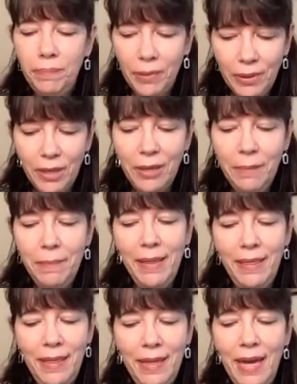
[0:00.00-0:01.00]
Book
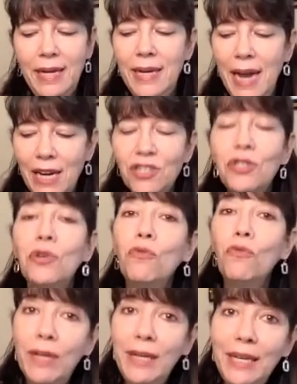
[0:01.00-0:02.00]
Month and
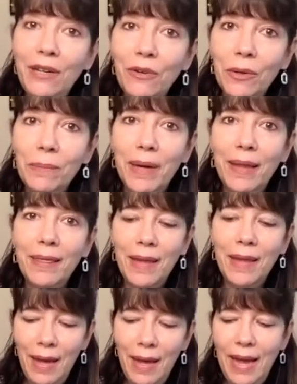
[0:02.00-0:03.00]
National Reading Group Month.
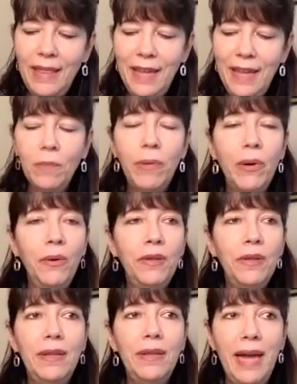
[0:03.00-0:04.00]
And they're
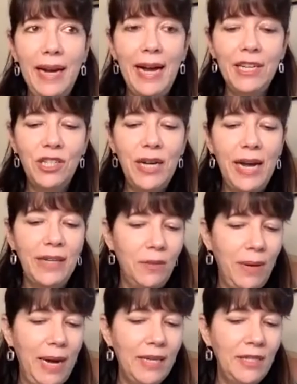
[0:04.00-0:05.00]
both that hashtag.
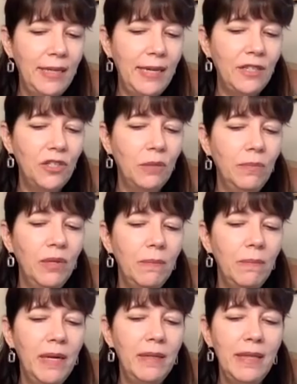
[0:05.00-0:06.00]
So hashtag National
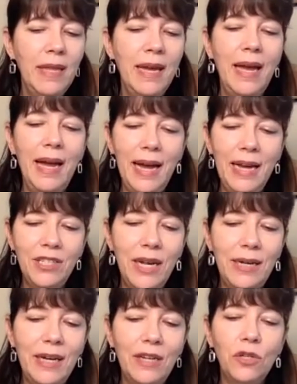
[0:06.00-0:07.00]
Book Month,
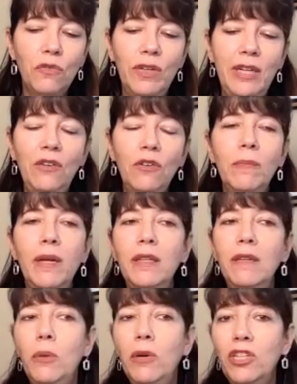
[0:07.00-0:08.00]
hashtag National Reading Group
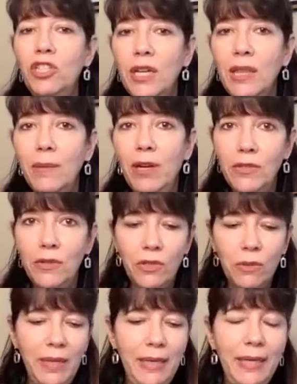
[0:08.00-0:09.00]
Month, if you want to check them out on
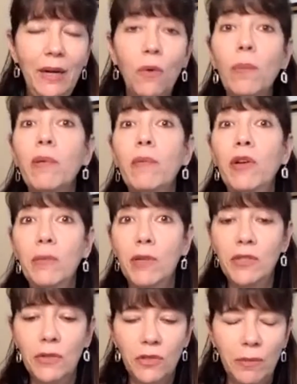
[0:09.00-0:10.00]
social media or promote them
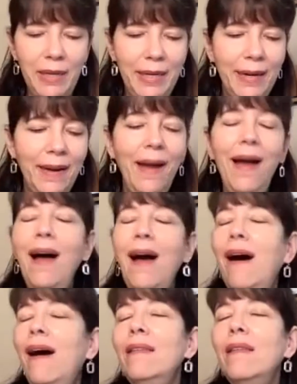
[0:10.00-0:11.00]
on social media.
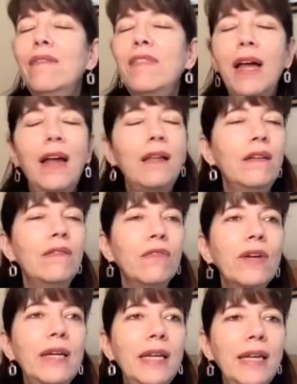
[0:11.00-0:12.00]
I love that. I love
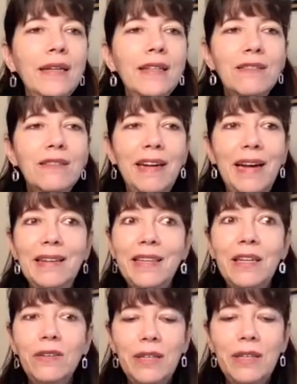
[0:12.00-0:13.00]
reading. So I
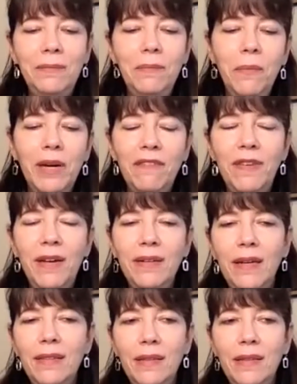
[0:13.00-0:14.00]
literally, when I found out